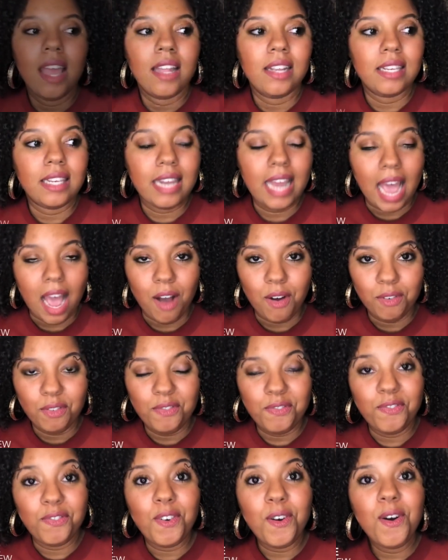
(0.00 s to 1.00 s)
Now,
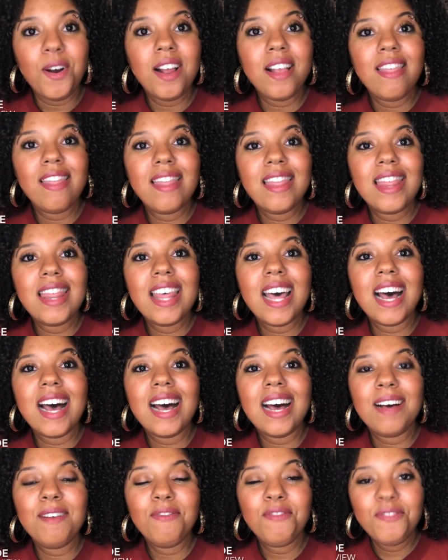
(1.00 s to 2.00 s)
for
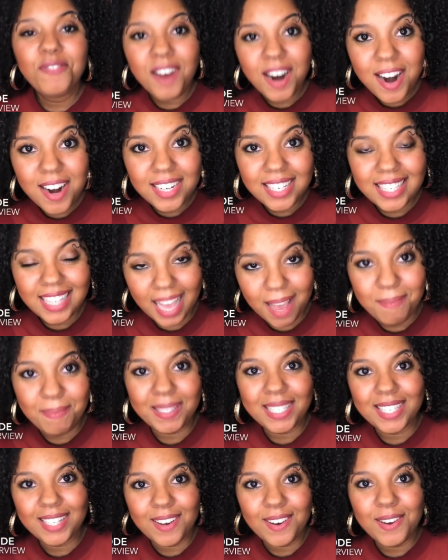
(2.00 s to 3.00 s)
the first
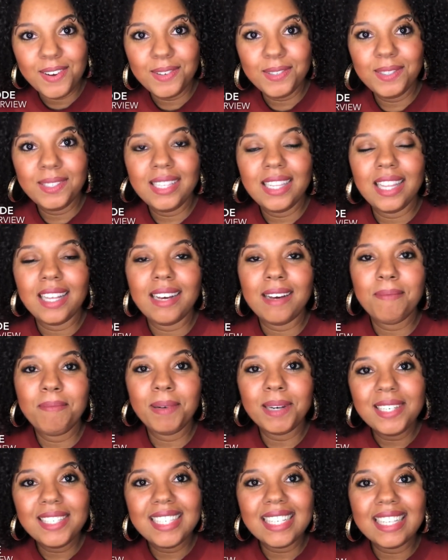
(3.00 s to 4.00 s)
episode, the
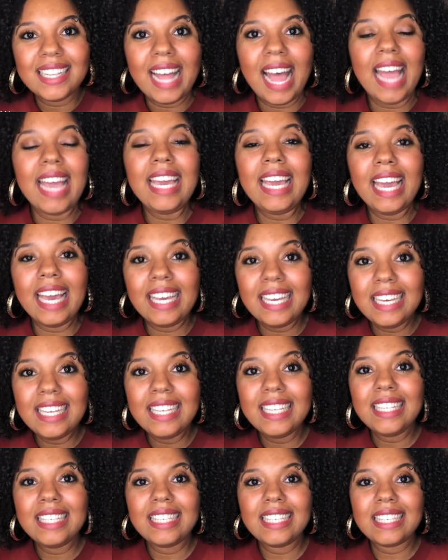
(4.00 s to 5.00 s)
person that
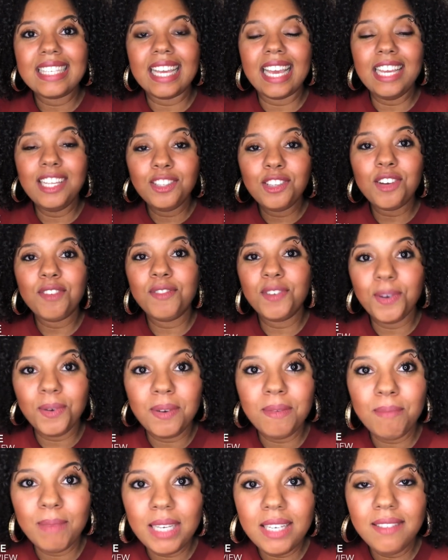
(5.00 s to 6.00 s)
is interviewing
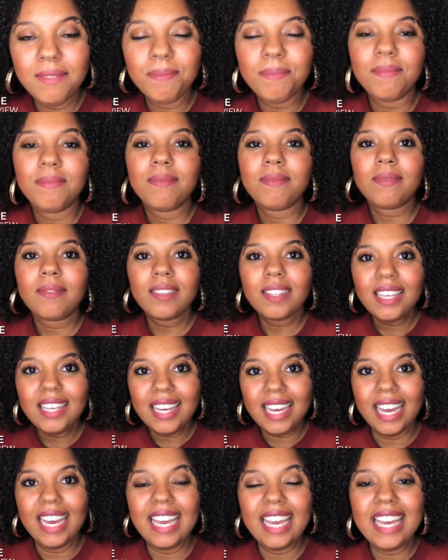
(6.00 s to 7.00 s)
me,
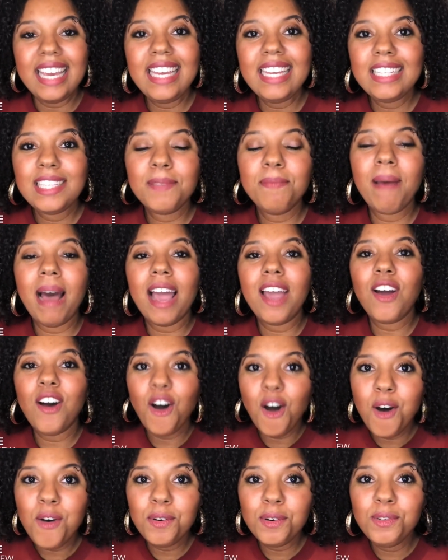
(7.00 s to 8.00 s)
it's my
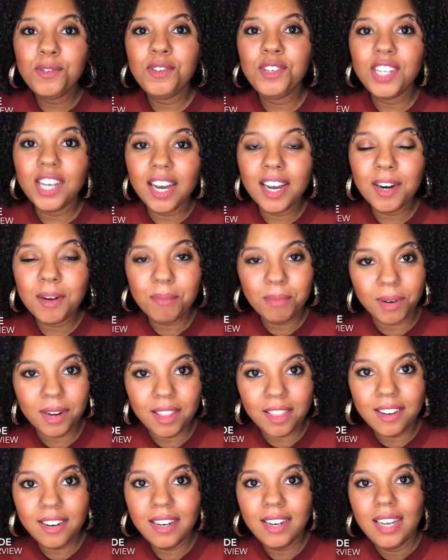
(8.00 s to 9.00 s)
own younger
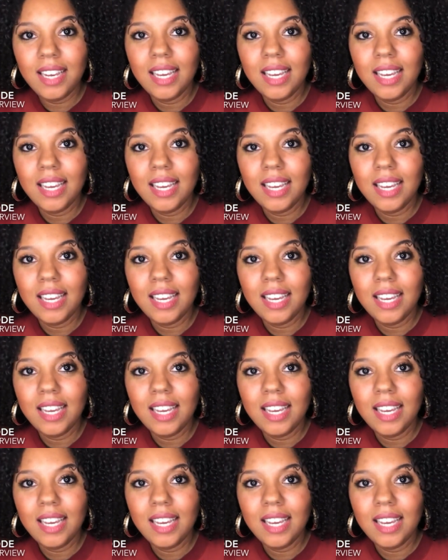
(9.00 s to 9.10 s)
brother.